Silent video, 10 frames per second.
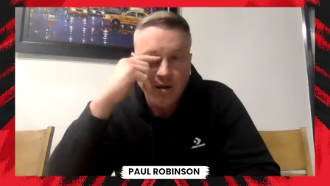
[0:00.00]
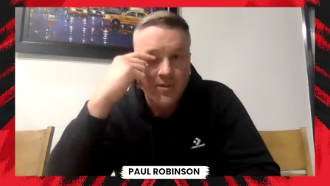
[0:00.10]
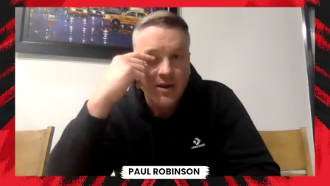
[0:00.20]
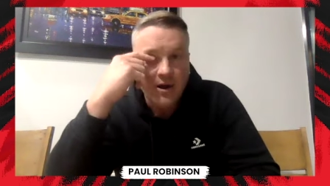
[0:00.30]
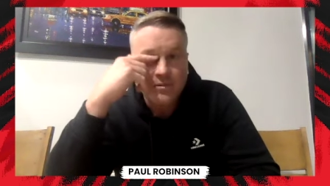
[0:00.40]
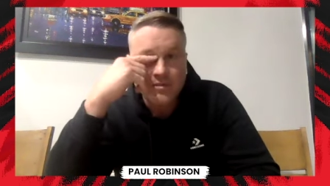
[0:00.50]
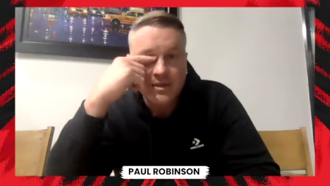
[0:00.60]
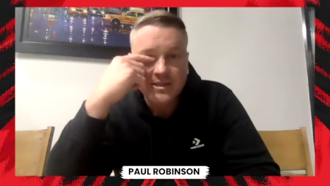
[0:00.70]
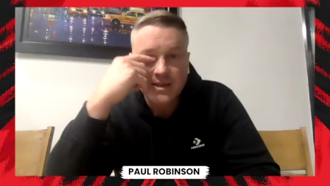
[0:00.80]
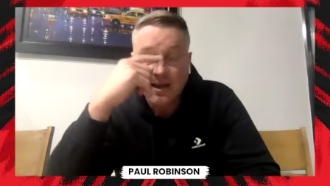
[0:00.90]
the
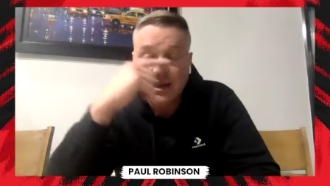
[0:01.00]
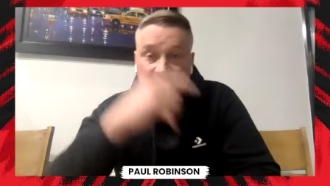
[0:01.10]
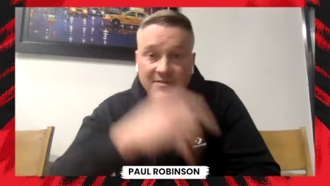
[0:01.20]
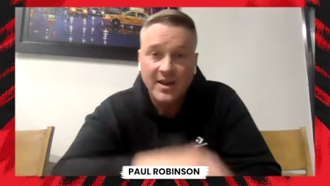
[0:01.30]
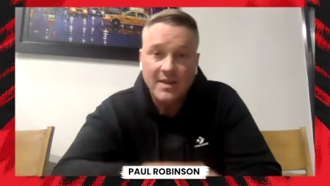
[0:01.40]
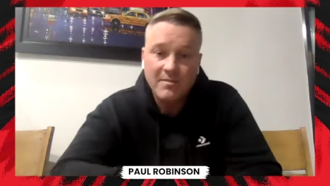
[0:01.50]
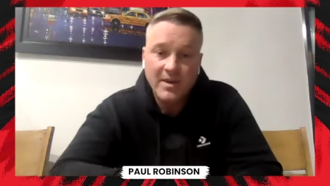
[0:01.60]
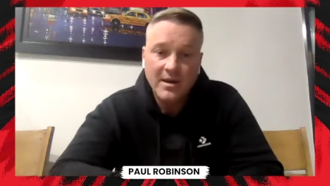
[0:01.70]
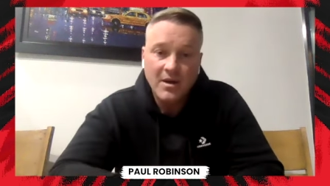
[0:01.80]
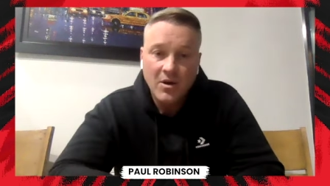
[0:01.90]
optimistic Leeds fan in me